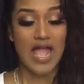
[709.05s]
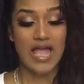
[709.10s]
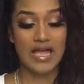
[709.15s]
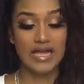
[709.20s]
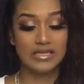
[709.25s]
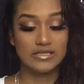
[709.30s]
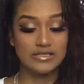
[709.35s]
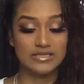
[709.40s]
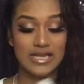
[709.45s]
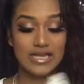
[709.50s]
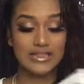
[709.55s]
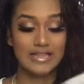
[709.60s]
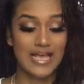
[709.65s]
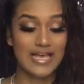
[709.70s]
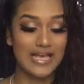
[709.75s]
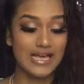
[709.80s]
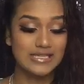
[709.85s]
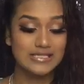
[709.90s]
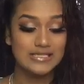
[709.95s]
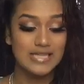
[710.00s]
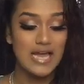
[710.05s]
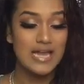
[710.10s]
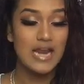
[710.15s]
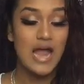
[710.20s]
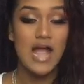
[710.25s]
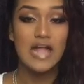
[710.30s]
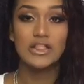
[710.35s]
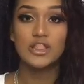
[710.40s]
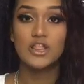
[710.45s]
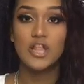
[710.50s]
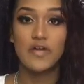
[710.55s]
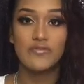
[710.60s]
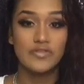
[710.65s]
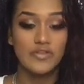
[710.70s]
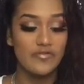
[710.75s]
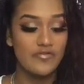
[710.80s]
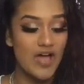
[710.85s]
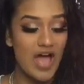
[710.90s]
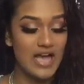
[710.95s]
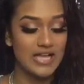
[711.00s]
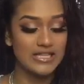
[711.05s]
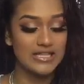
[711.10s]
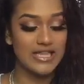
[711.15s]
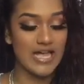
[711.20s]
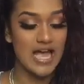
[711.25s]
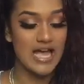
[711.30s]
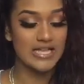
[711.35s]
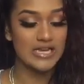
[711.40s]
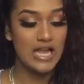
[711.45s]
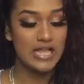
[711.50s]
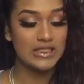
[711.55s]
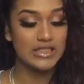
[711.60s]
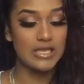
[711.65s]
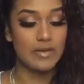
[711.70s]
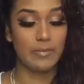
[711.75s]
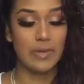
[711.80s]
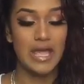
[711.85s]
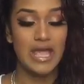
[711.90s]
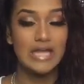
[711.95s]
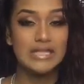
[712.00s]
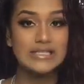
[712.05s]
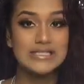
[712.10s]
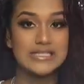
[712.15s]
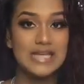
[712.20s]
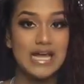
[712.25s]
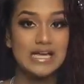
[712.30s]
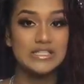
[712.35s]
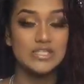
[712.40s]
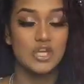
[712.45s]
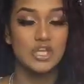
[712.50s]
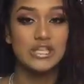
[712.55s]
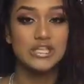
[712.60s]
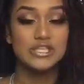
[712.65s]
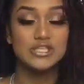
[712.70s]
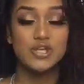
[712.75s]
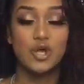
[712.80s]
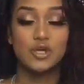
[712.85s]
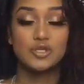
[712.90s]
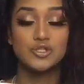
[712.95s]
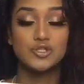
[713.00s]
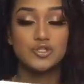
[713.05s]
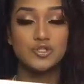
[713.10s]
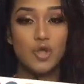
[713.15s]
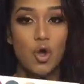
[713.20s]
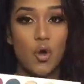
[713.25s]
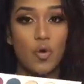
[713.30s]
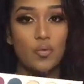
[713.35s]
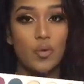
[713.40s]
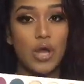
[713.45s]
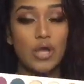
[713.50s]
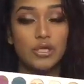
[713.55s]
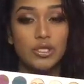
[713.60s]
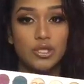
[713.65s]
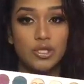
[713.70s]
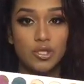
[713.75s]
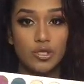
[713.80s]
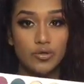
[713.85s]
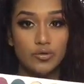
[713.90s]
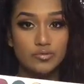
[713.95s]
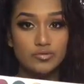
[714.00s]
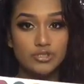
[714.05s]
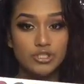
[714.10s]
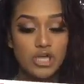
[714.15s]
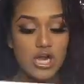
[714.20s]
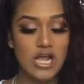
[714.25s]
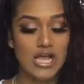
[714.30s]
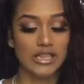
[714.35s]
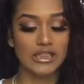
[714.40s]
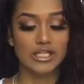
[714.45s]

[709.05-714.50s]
And like I said, I love the fact that the pan size on these are so huge.